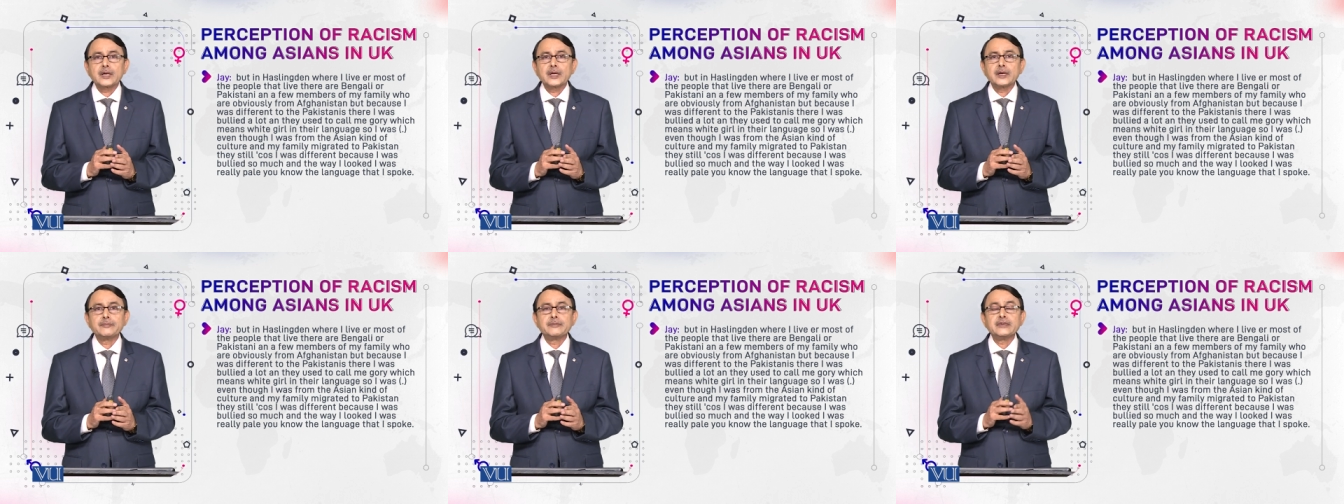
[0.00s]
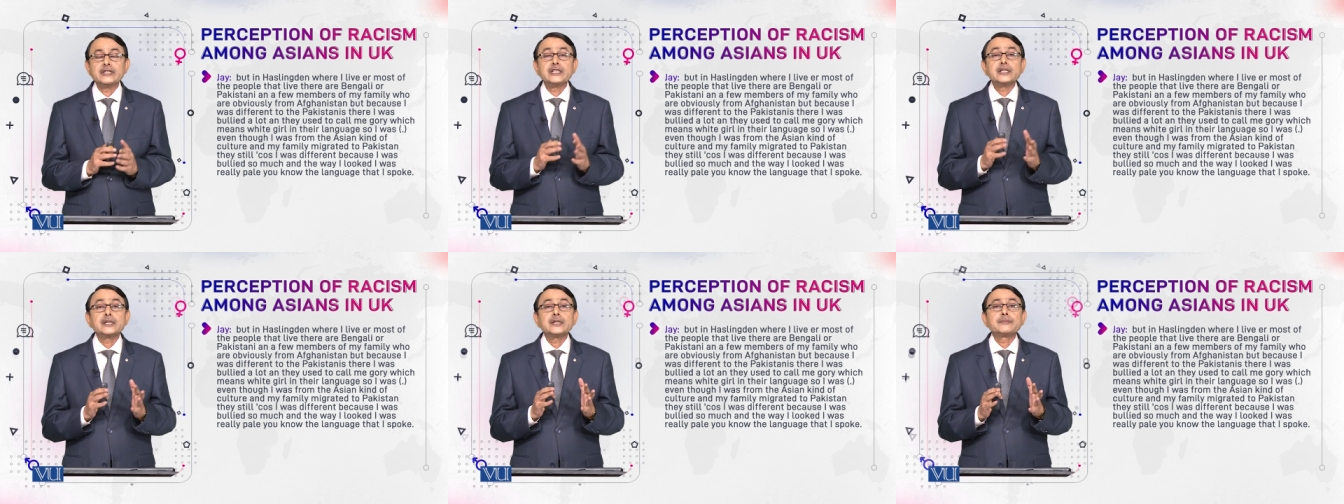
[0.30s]
uh,
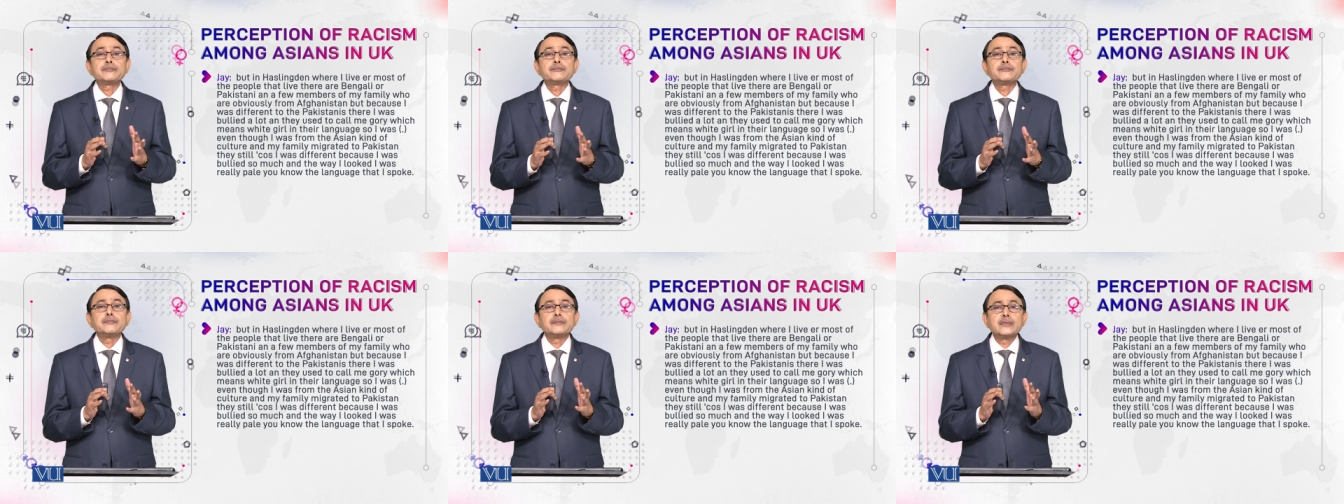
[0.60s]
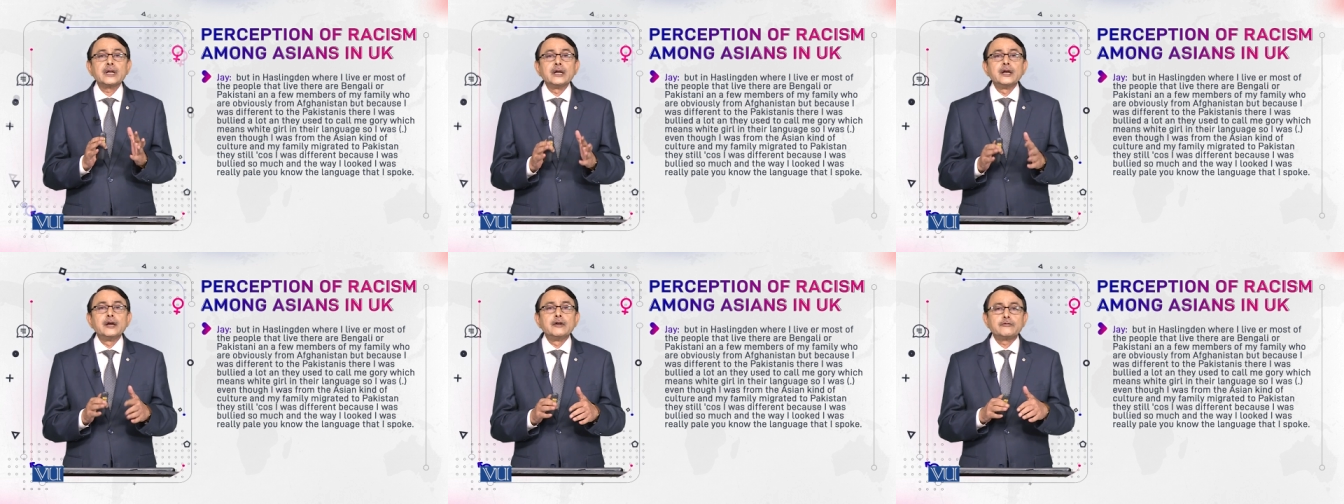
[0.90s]
being
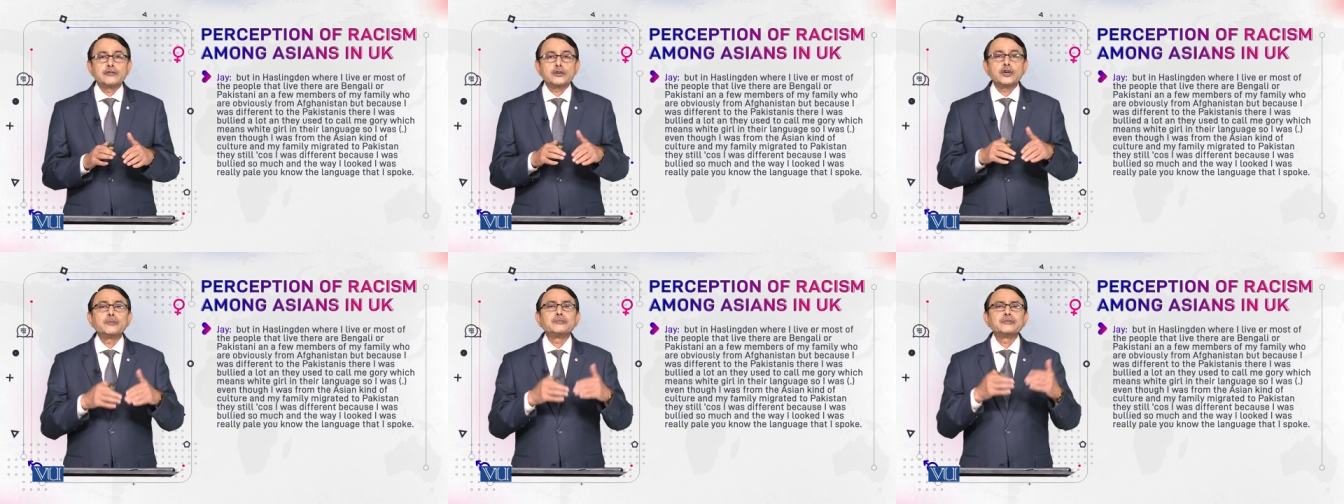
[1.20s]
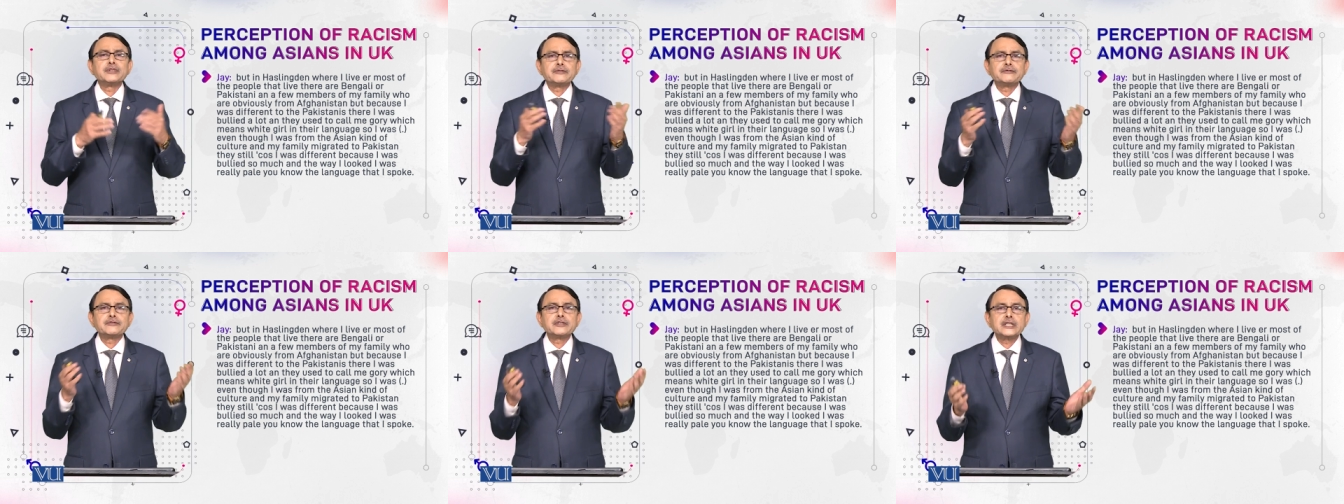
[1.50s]

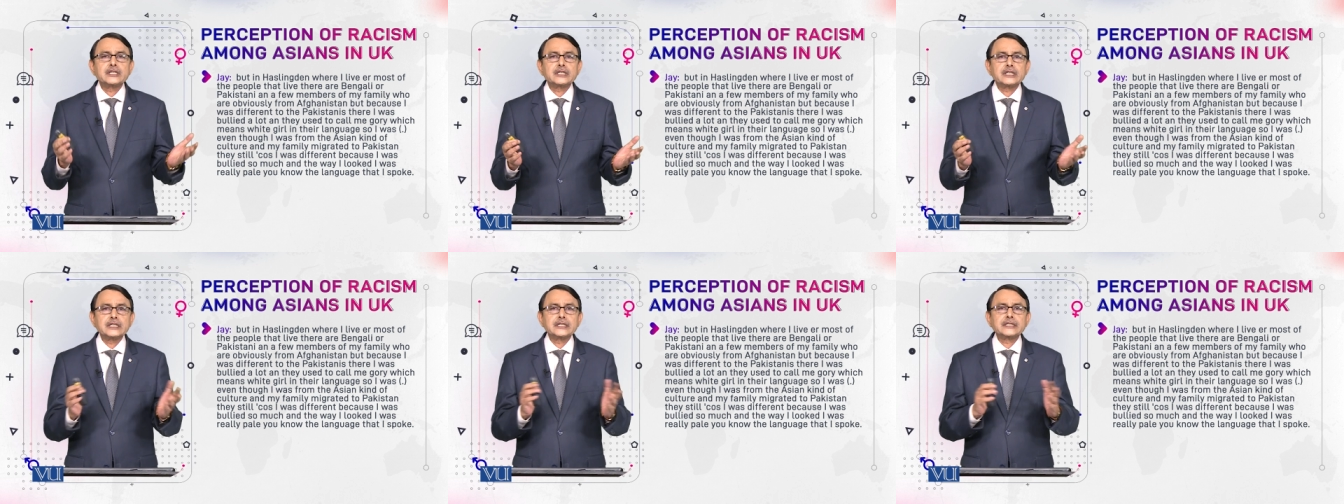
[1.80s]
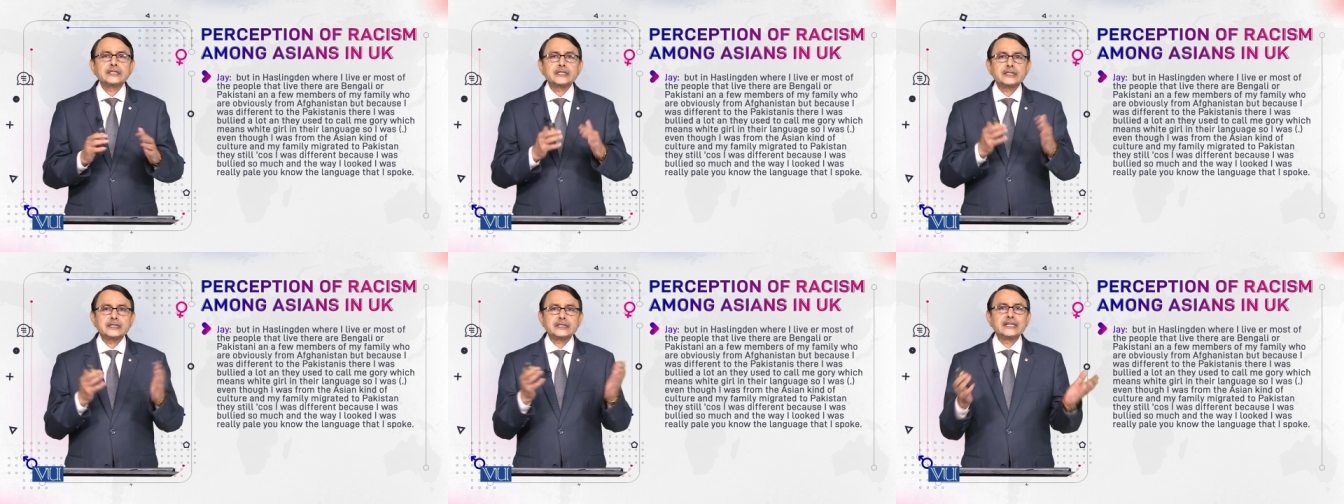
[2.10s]
from different
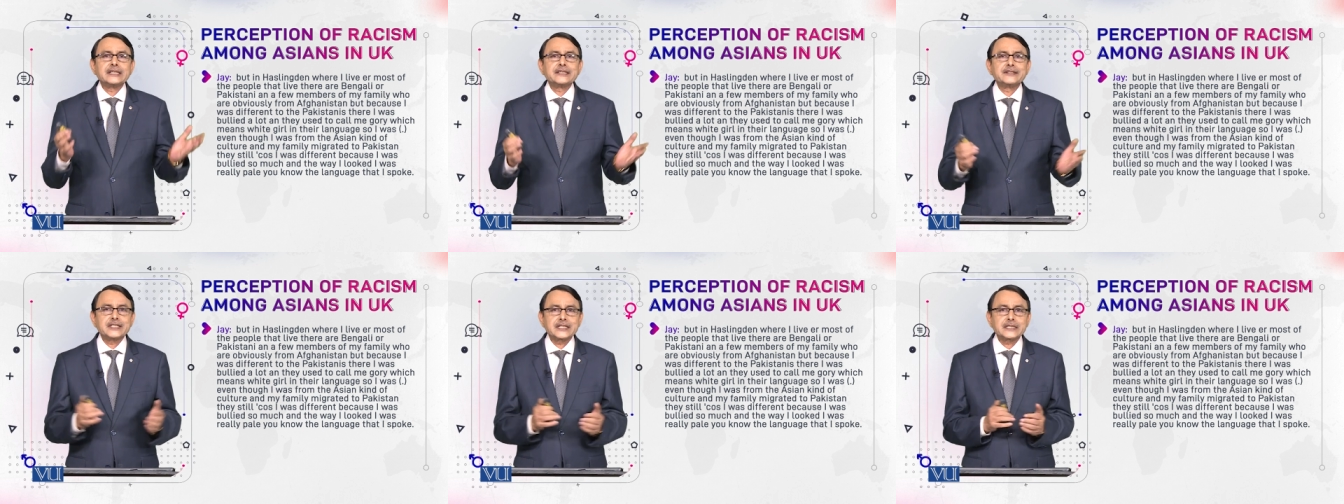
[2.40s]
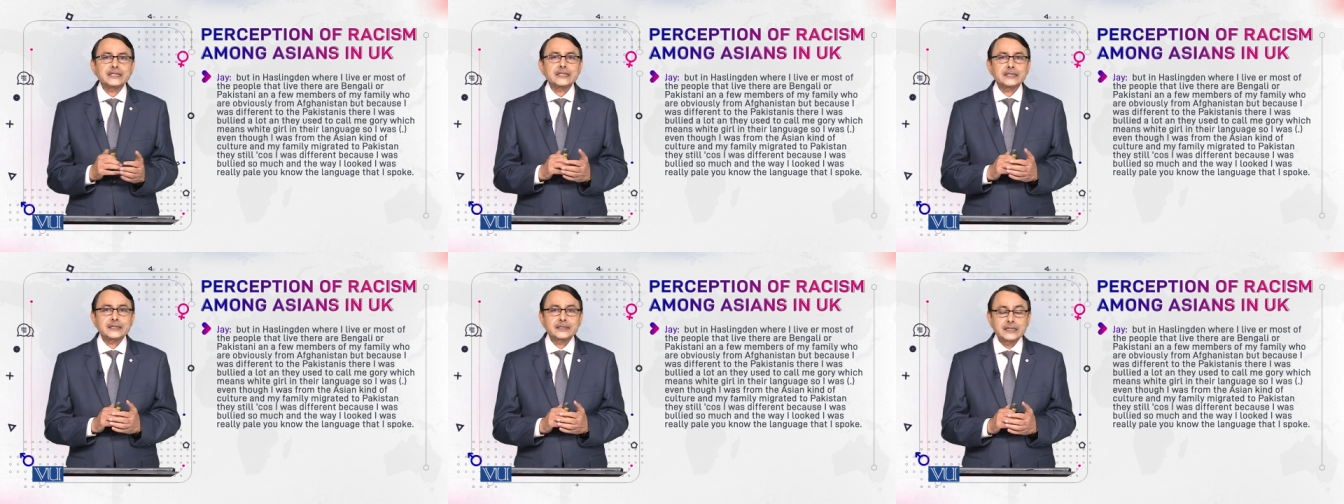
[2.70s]
culture than
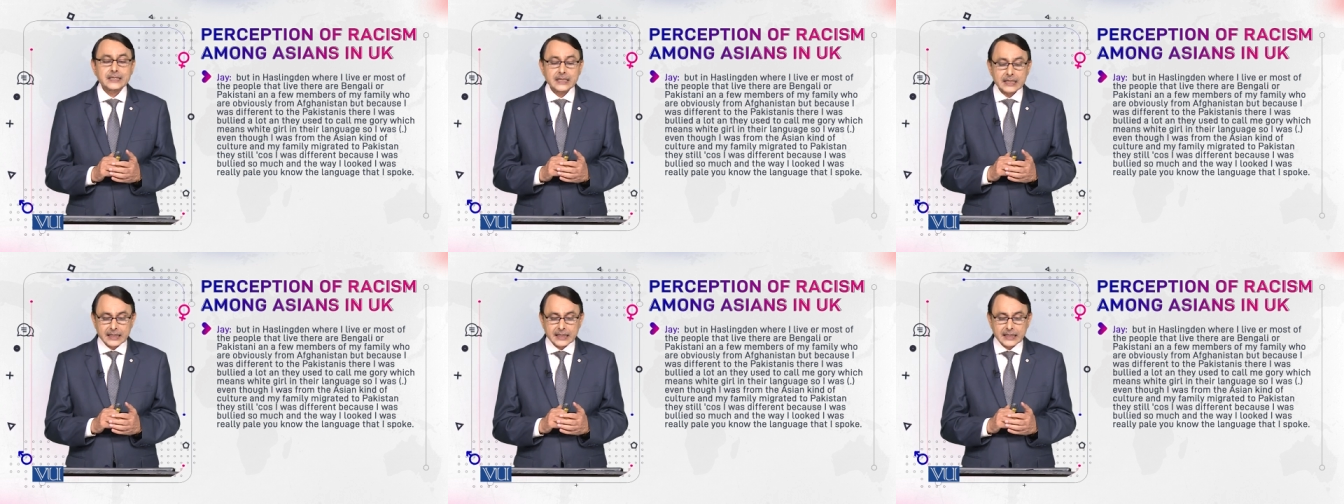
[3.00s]
races.